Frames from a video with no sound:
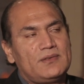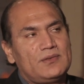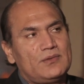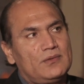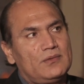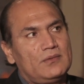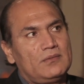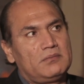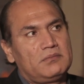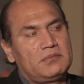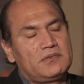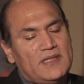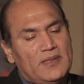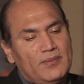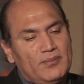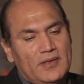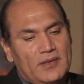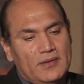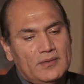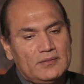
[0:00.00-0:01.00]
So
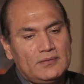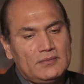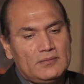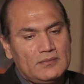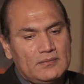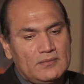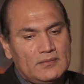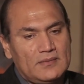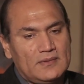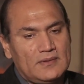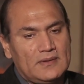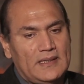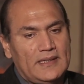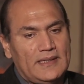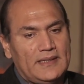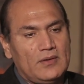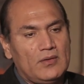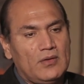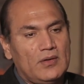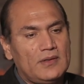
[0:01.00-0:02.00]
somehow
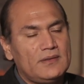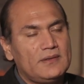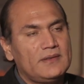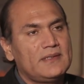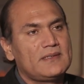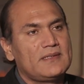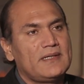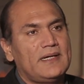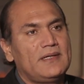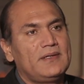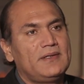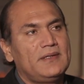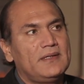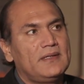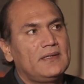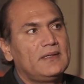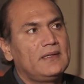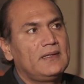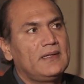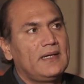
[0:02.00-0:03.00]
I got this
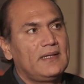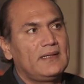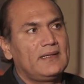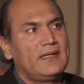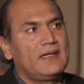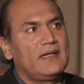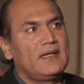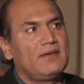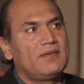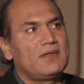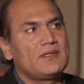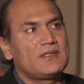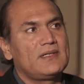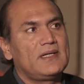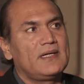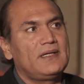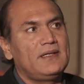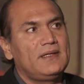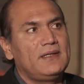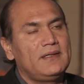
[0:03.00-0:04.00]
idea, and then I was
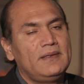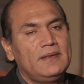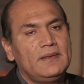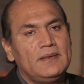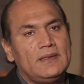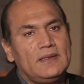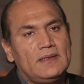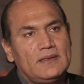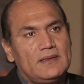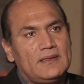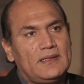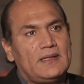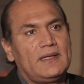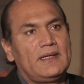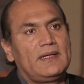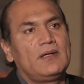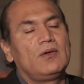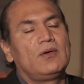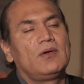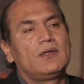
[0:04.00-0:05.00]
lucky that
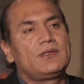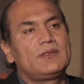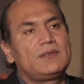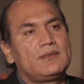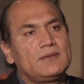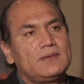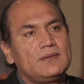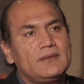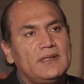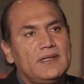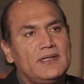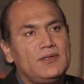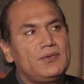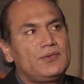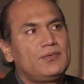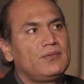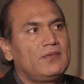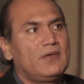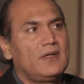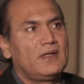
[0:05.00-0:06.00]
I got
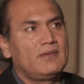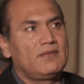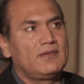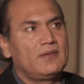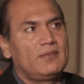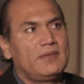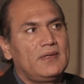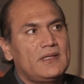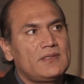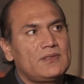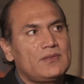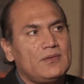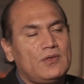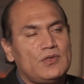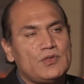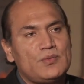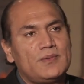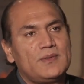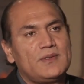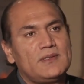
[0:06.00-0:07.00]
into one of the best
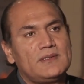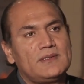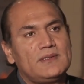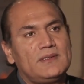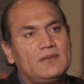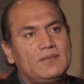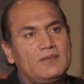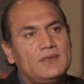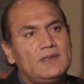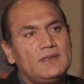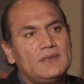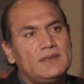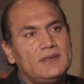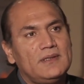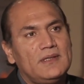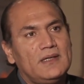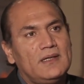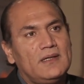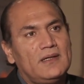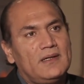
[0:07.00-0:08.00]
hospitals in the world
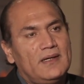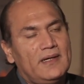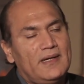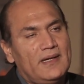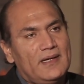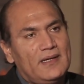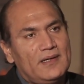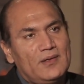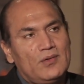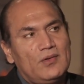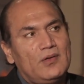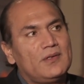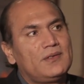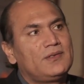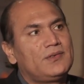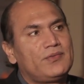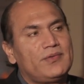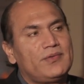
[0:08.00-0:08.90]
and got